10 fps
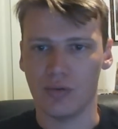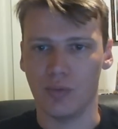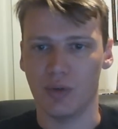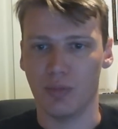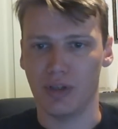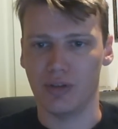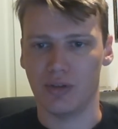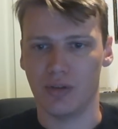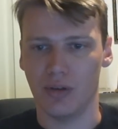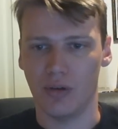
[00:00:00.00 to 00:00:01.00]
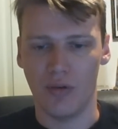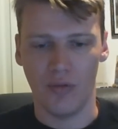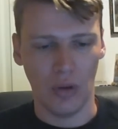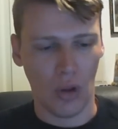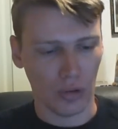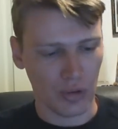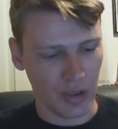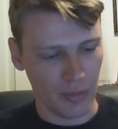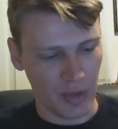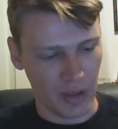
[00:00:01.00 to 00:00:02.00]
which means, you know, over a long
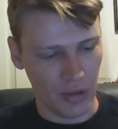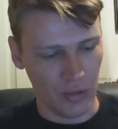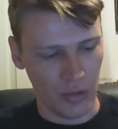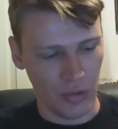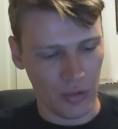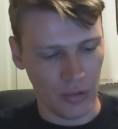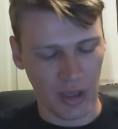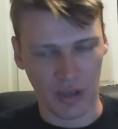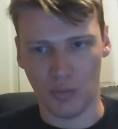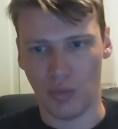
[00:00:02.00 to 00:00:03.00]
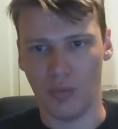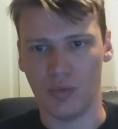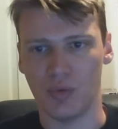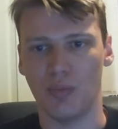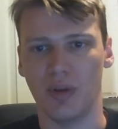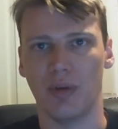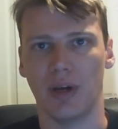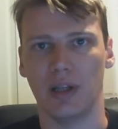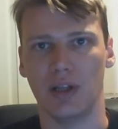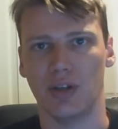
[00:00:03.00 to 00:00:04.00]
term then you could get some problems with
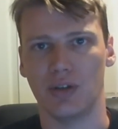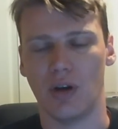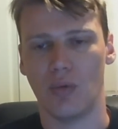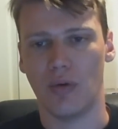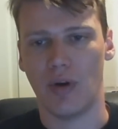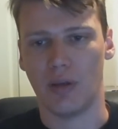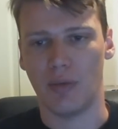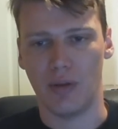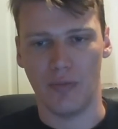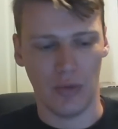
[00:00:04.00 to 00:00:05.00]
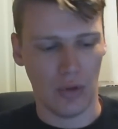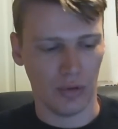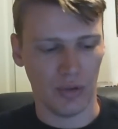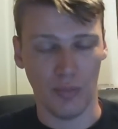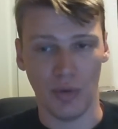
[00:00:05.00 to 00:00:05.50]
BPA leaching, so I wouldn't recommend them for long term.